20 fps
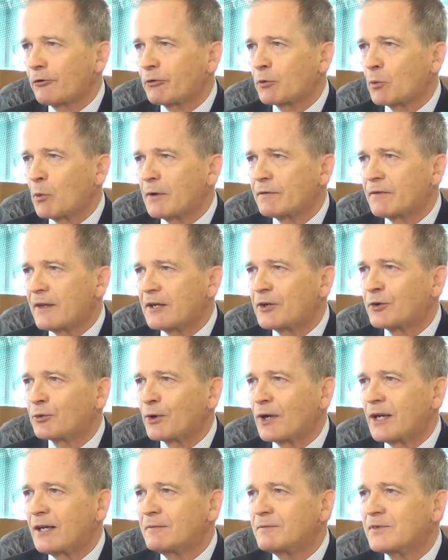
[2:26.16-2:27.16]
for what they
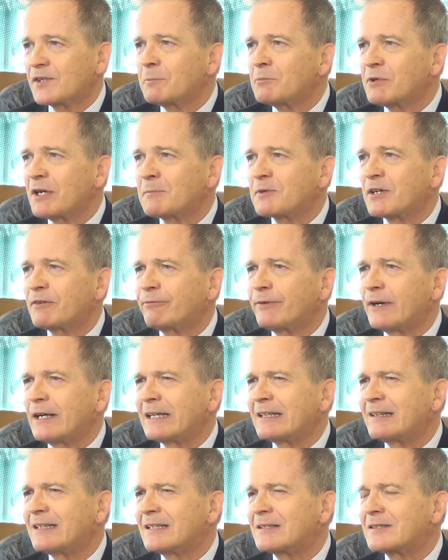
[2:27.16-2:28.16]
create. Sometimes I
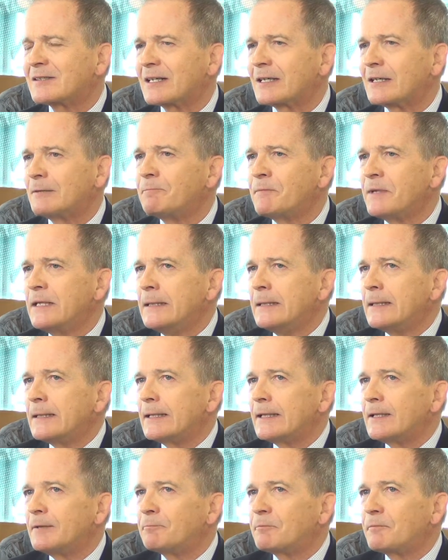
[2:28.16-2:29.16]
find that
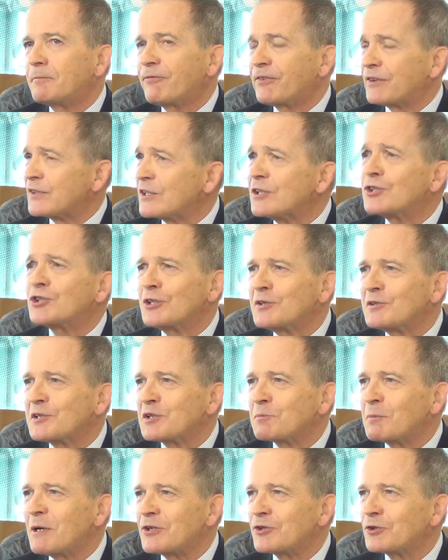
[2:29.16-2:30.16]
physicians,
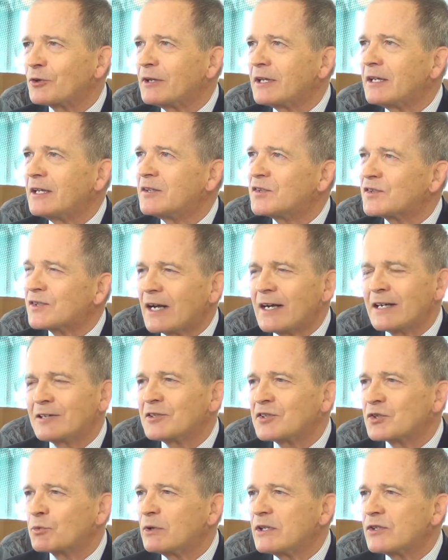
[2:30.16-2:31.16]
especially
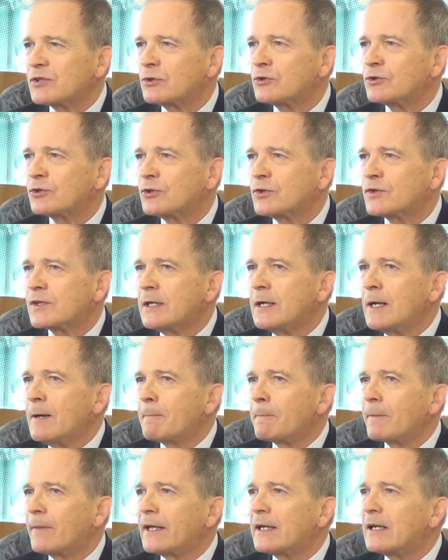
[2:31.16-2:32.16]
scientists, researchers,
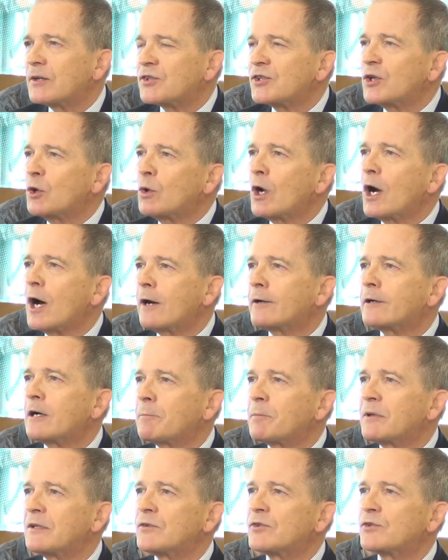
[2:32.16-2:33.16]
they get so caught
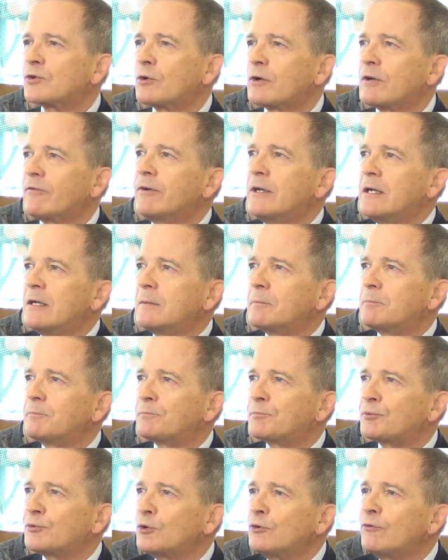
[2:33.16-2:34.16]
up in sort of
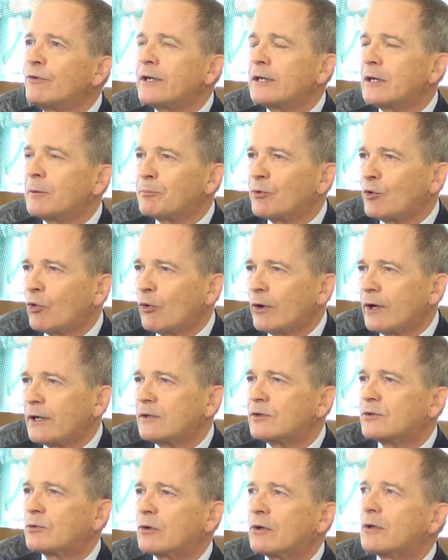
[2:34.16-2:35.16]
proving a
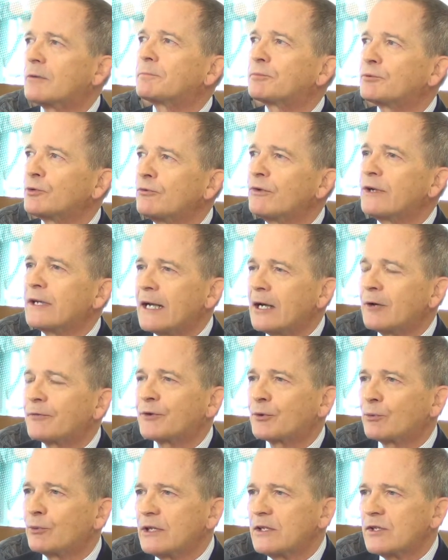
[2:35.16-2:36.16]
point or proving out
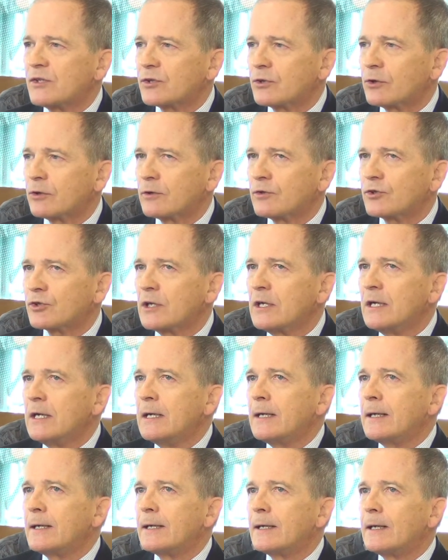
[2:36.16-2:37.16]
the research
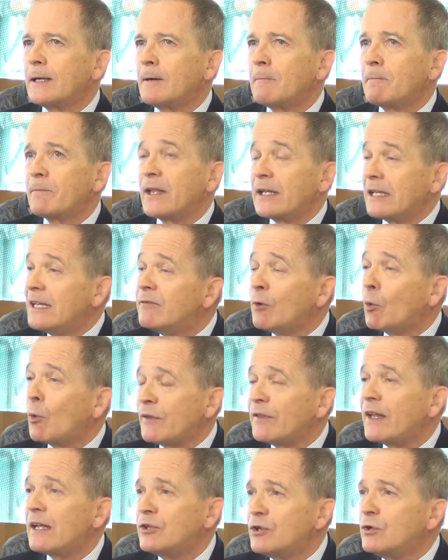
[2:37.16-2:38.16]
that even
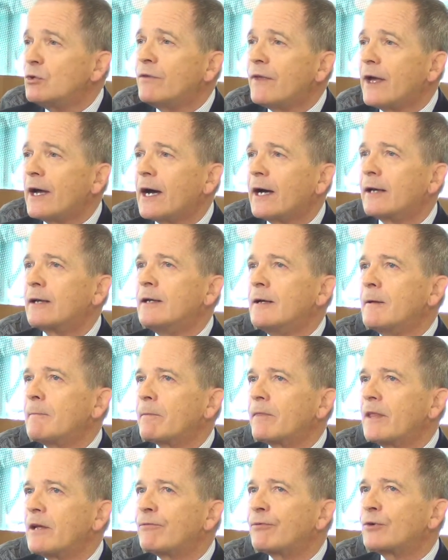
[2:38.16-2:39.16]
when they do that,
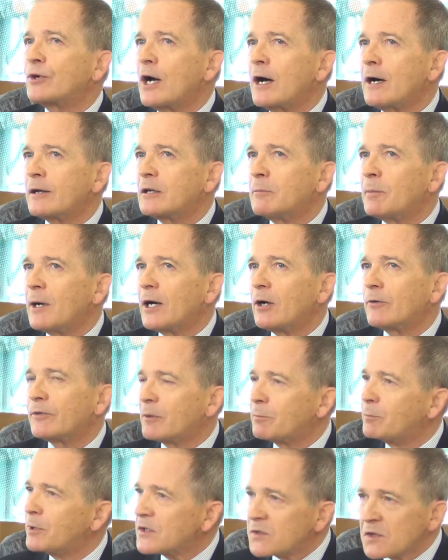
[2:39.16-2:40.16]
they've forgotten about
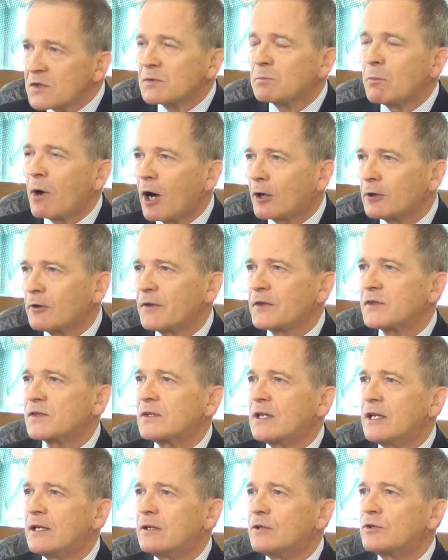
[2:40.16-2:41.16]
the business model that's
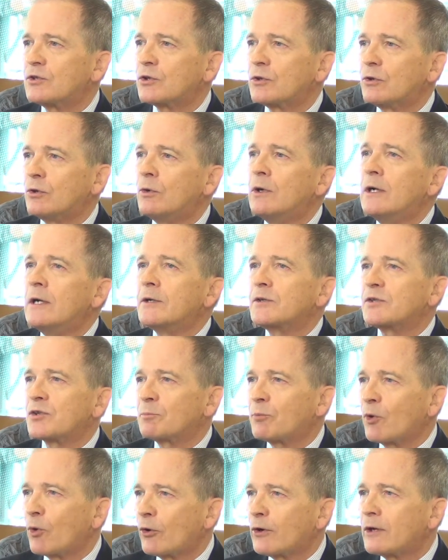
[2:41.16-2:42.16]
needed to
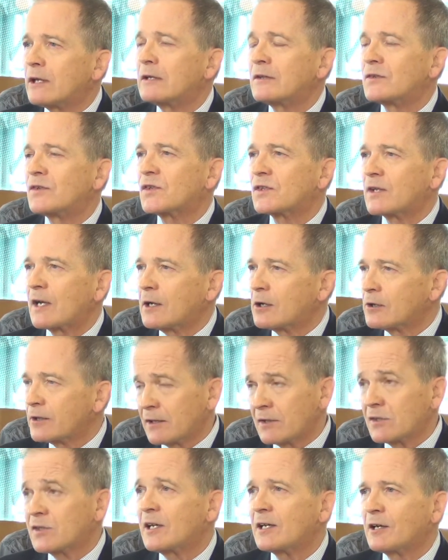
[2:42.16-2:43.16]
support it and scale
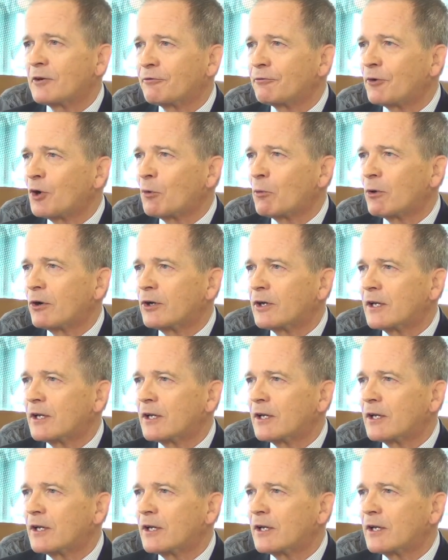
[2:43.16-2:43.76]
it and take it forward.